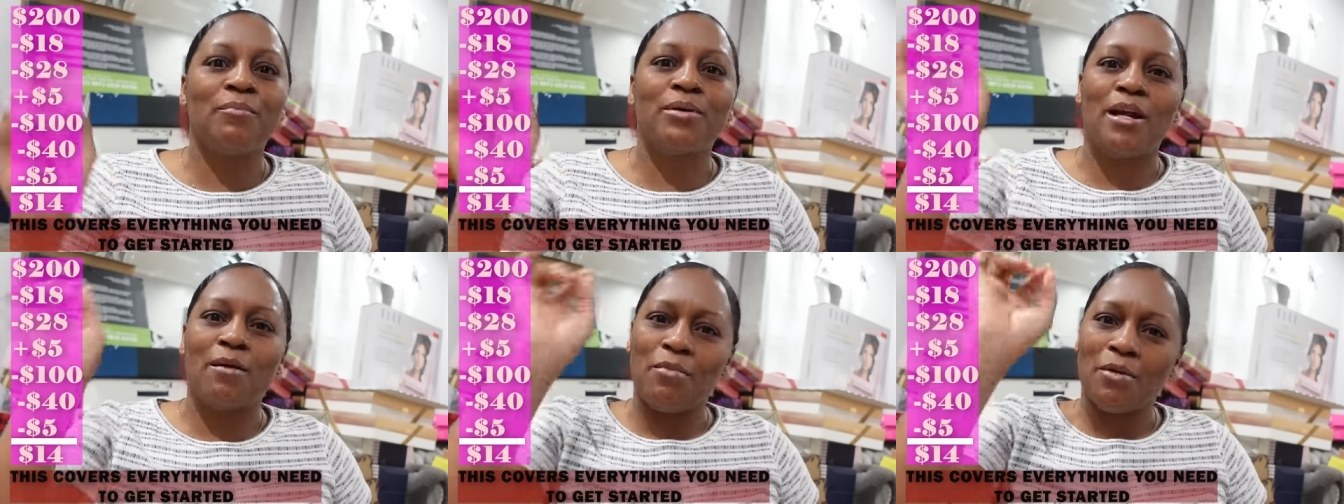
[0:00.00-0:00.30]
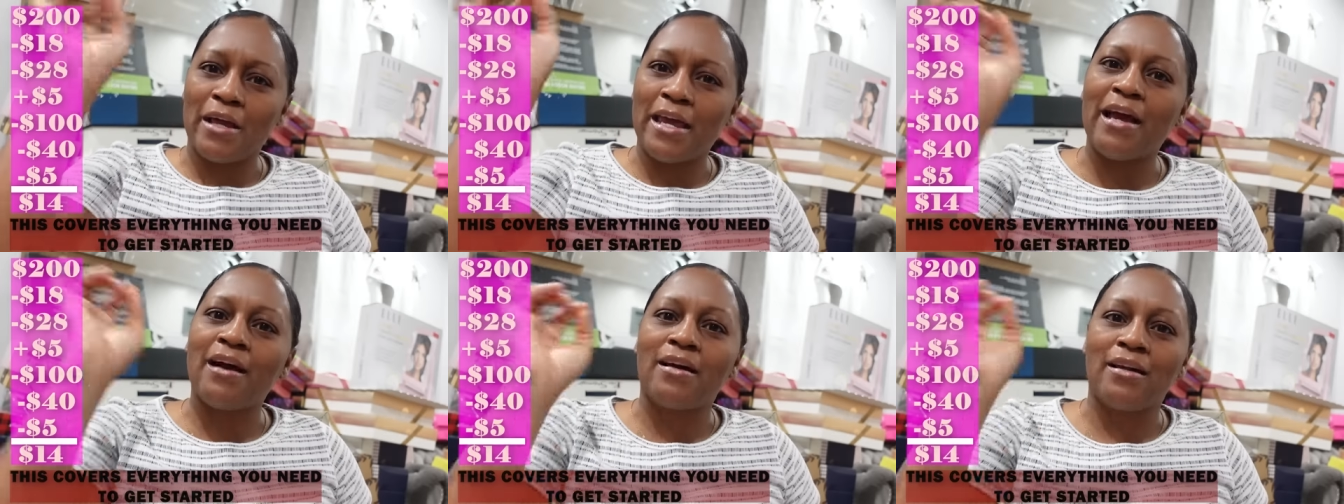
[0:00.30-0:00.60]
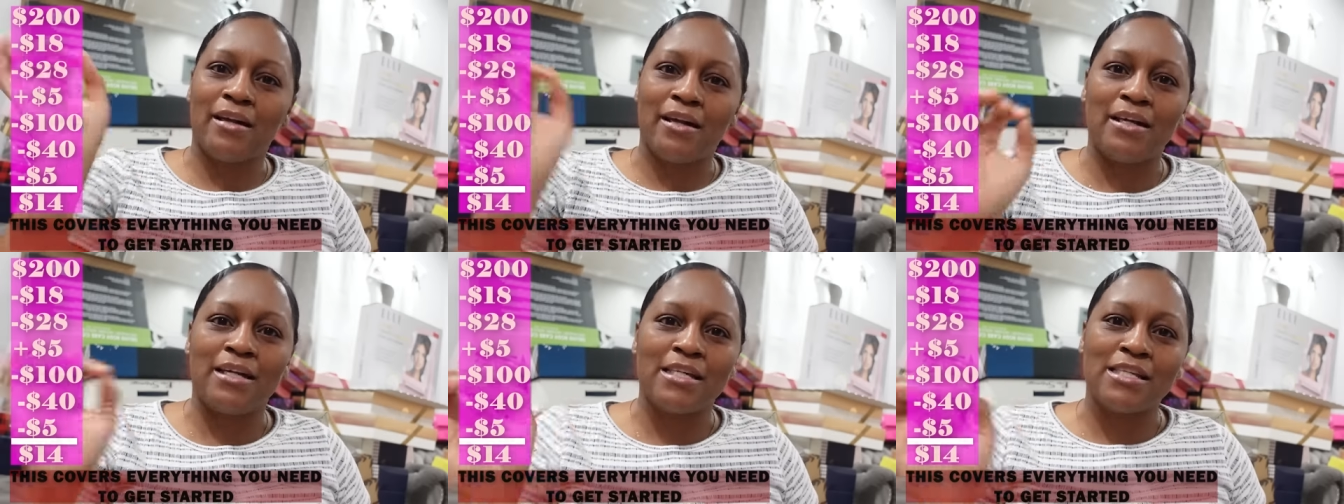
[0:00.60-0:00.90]
But I'm going to
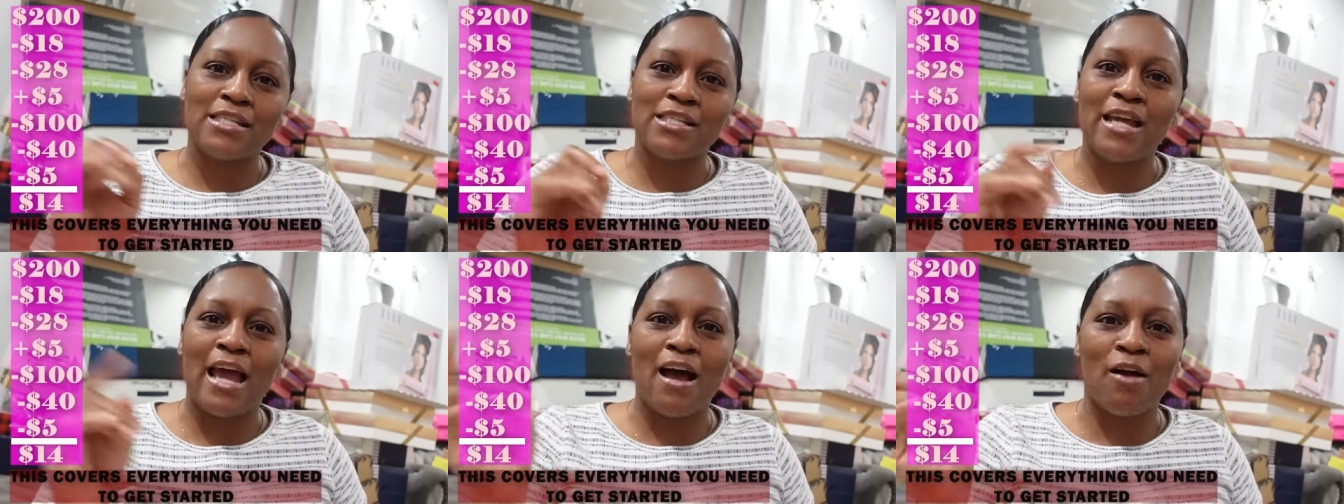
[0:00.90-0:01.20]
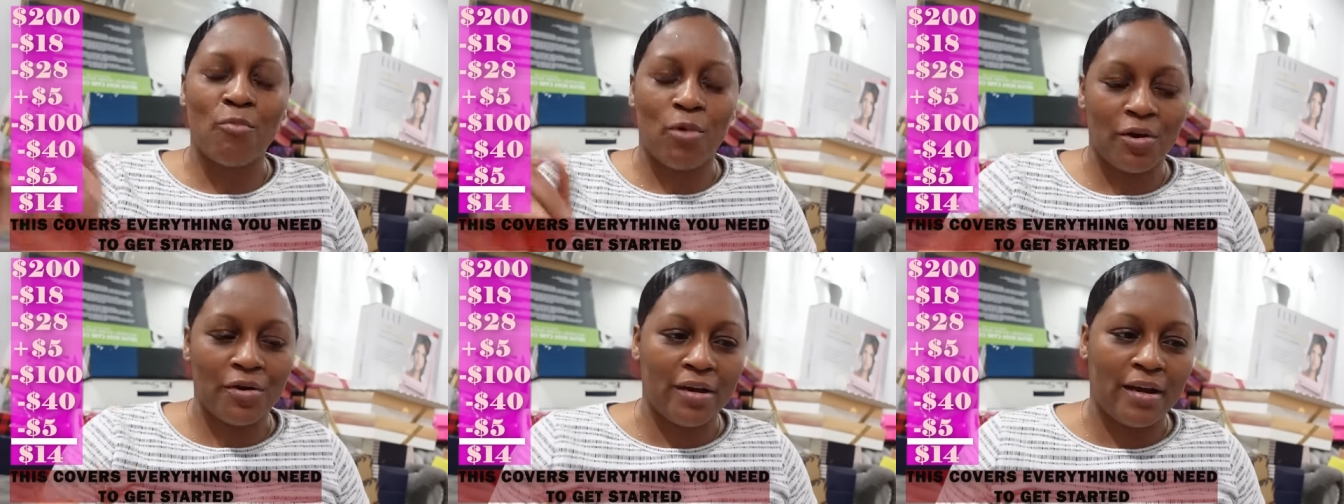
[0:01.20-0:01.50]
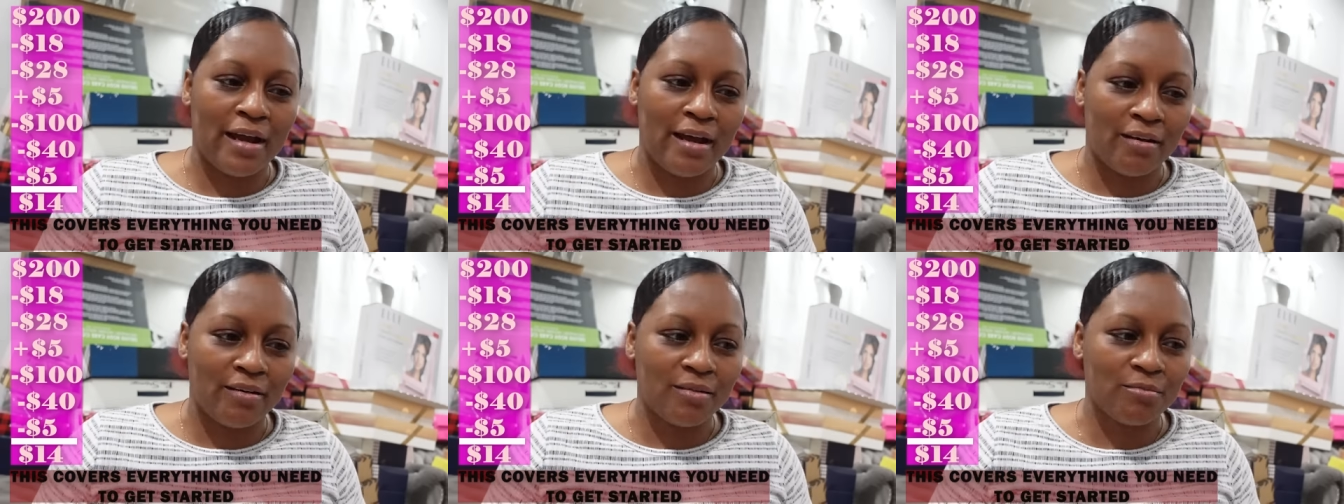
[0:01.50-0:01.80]
calculate this. Yeah, I work it
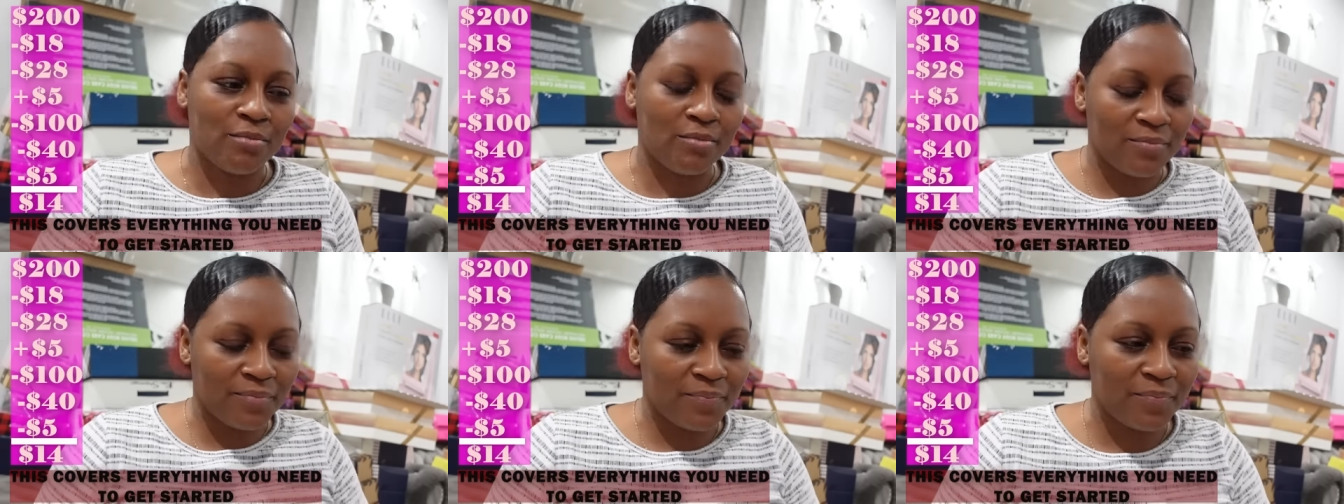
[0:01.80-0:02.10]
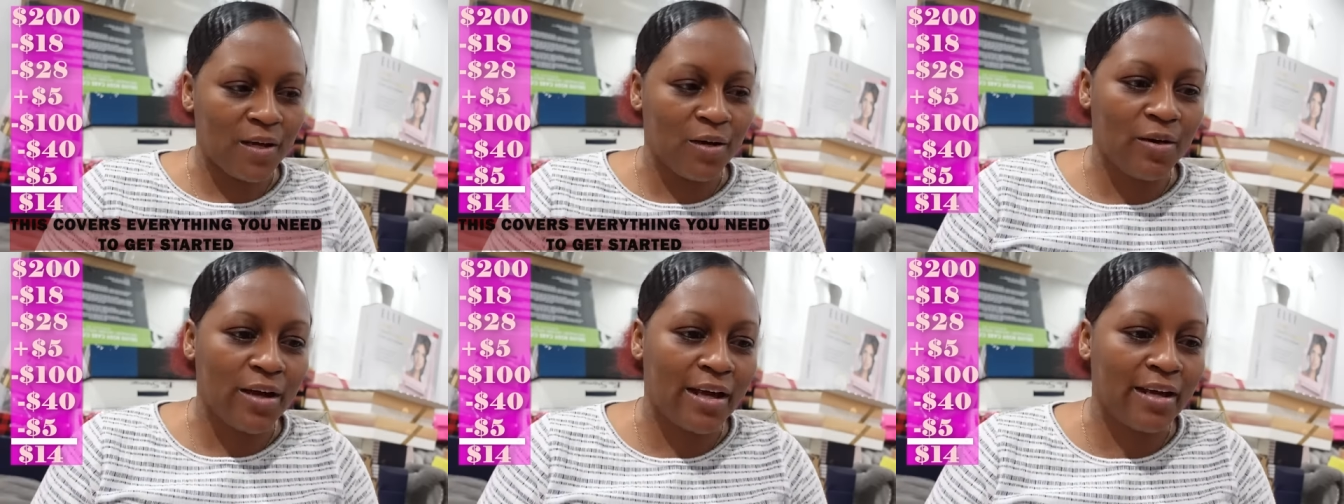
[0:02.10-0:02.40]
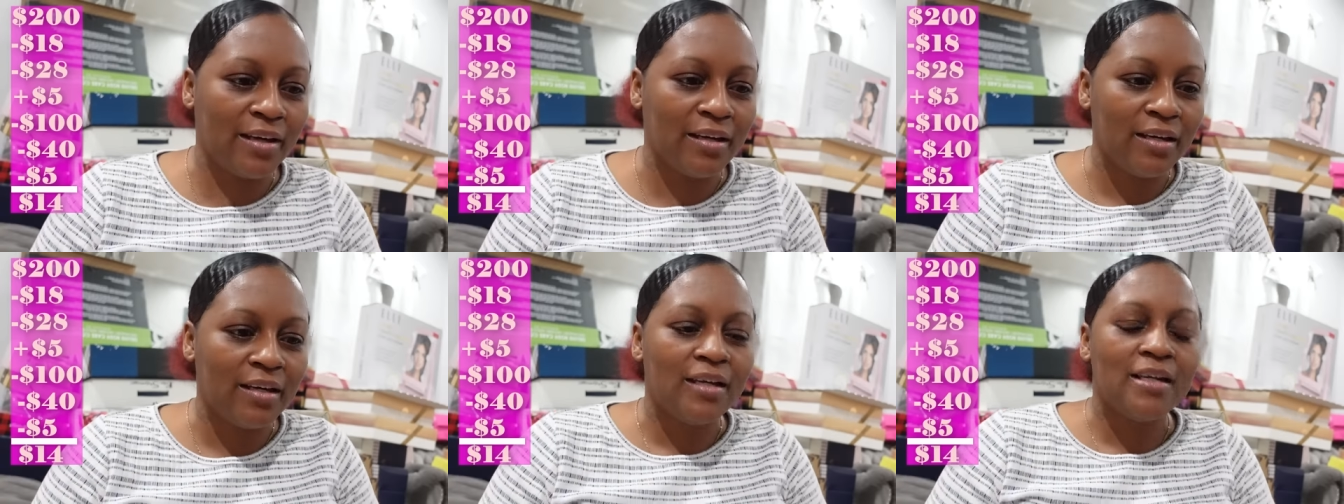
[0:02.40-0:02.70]
out,
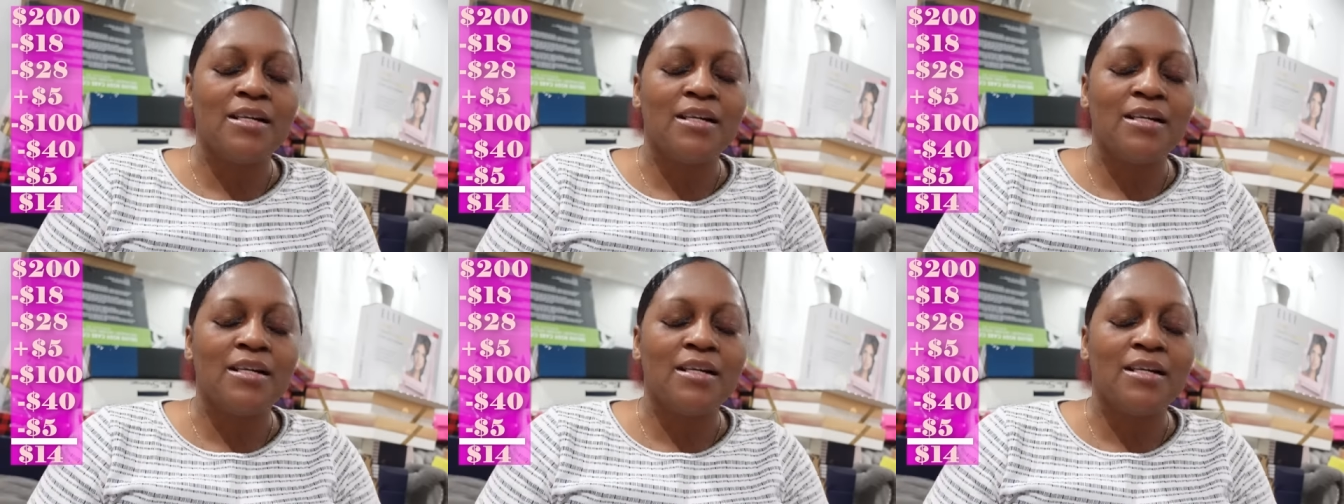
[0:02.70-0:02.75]
okay?